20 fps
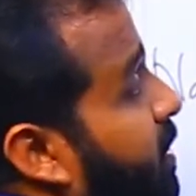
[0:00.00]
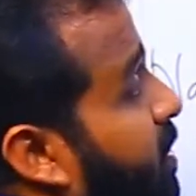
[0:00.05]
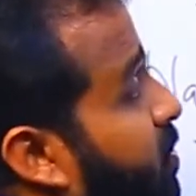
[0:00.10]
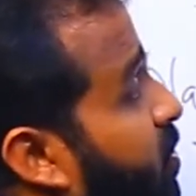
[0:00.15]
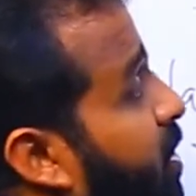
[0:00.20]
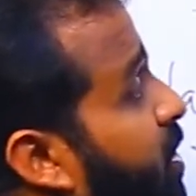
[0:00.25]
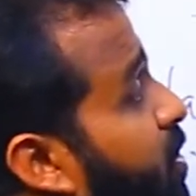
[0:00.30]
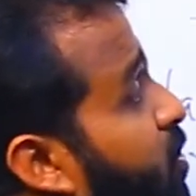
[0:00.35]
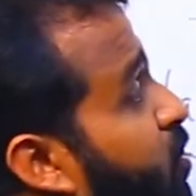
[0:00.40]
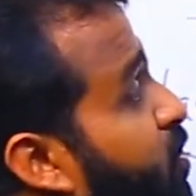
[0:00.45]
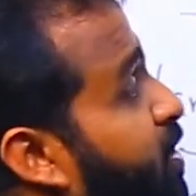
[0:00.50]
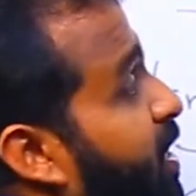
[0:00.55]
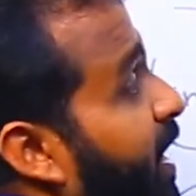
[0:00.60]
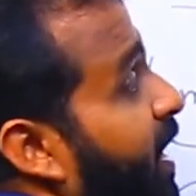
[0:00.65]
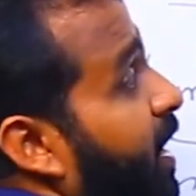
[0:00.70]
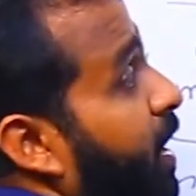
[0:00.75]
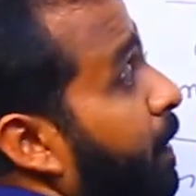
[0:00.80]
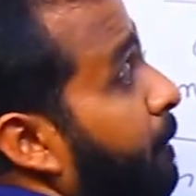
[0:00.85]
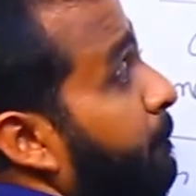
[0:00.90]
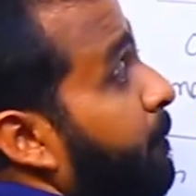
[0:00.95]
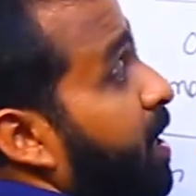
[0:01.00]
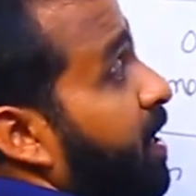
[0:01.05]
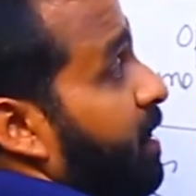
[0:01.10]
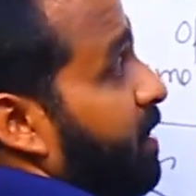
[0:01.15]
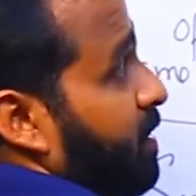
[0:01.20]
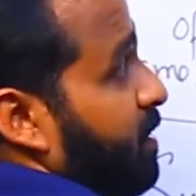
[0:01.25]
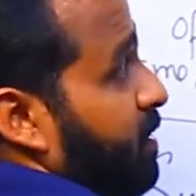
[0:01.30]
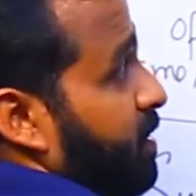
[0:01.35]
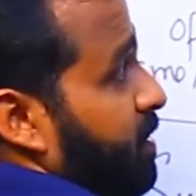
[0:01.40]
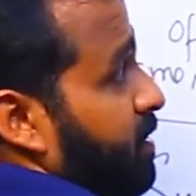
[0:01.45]
the shell number.
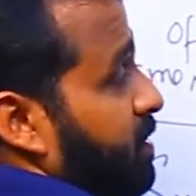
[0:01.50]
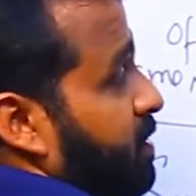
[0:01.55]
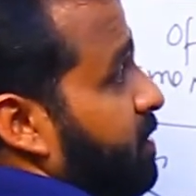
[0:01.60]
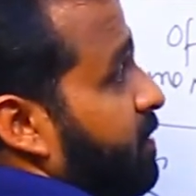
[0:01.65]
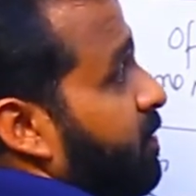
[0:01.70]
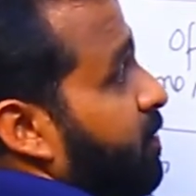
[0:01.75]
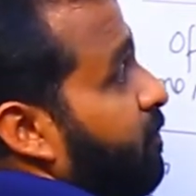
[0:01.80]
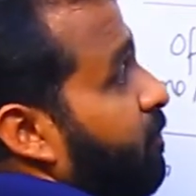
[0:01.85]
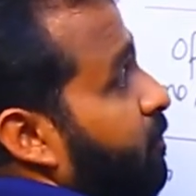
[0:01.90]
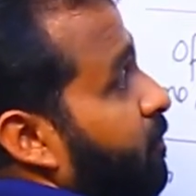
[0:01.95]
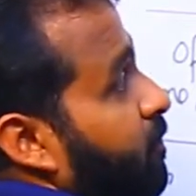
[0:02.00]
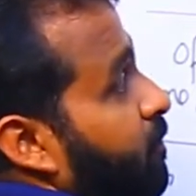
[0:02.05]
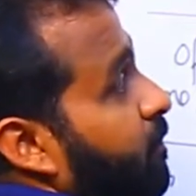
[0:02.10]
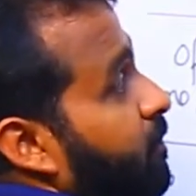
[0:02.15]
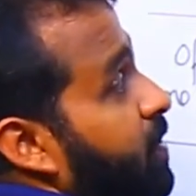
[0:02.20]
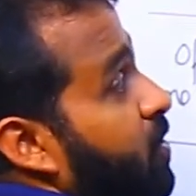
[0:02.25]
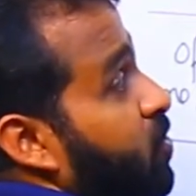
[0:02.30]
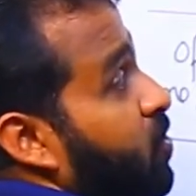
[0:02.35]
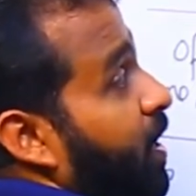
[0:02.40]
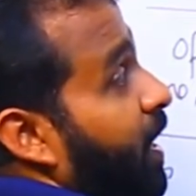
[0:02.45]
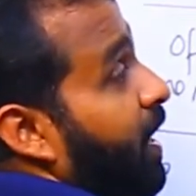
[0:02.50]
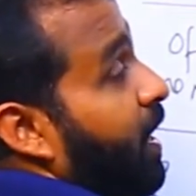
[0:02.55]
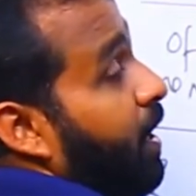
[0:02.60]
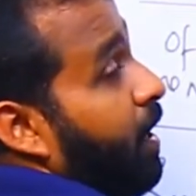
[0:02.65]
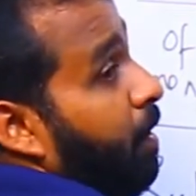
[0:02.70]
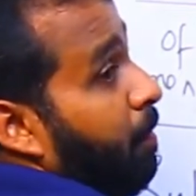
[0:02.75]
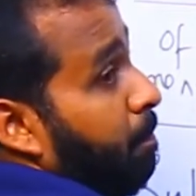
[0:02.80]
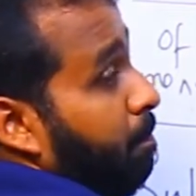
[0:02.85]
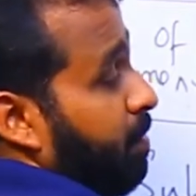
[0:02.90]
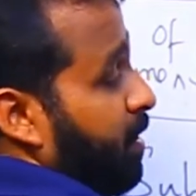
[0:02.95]
Shell
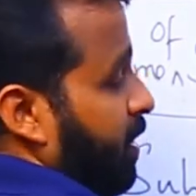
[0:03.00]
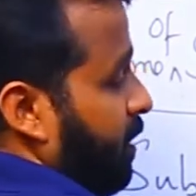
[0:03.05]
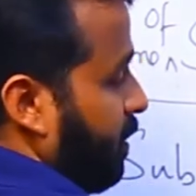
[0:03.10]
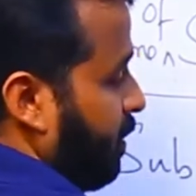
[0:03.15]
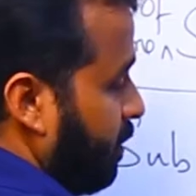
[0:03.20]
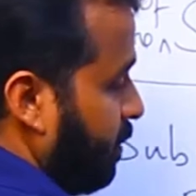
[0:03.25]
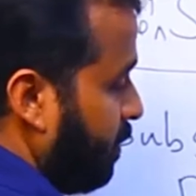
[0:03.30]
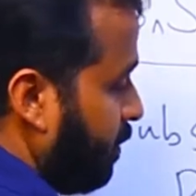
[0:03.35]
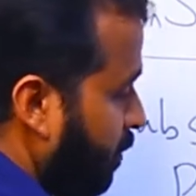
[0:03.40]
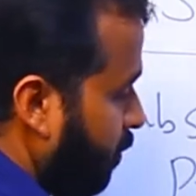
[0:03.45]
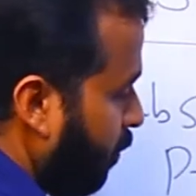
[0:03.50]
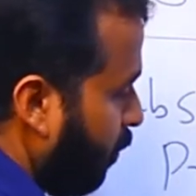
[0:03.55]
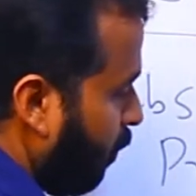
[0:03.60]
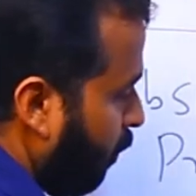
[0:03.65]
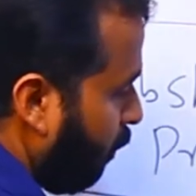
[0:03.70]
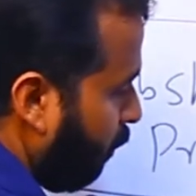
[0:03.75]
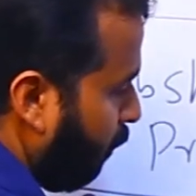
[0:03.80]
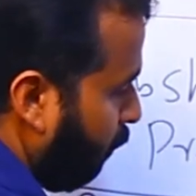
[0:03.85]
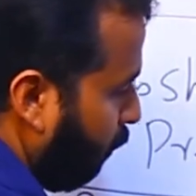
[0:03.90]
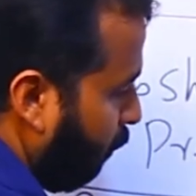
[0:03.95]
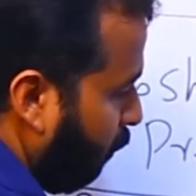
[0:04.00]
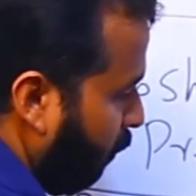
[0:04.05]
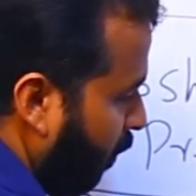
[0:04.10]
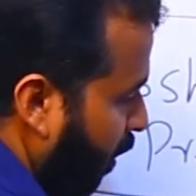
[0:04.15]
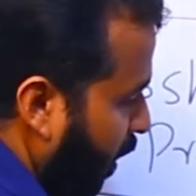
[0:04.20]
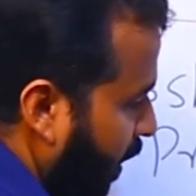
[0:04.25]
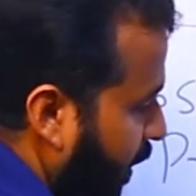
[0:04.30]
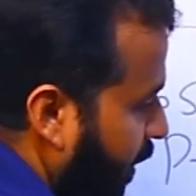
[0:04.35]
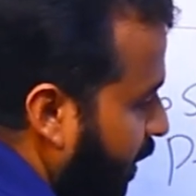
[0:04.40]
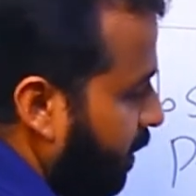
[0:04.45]
number
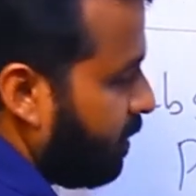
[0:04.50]
1.